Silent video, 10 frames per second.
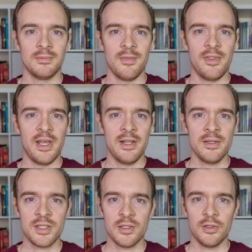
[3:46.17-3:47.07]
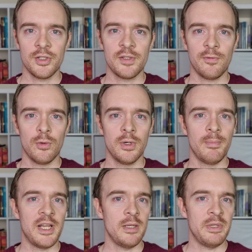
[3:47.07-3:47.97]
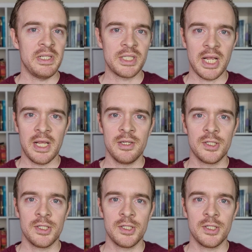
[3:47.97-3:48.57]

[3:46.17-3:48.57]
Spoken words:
Then search for maybe 10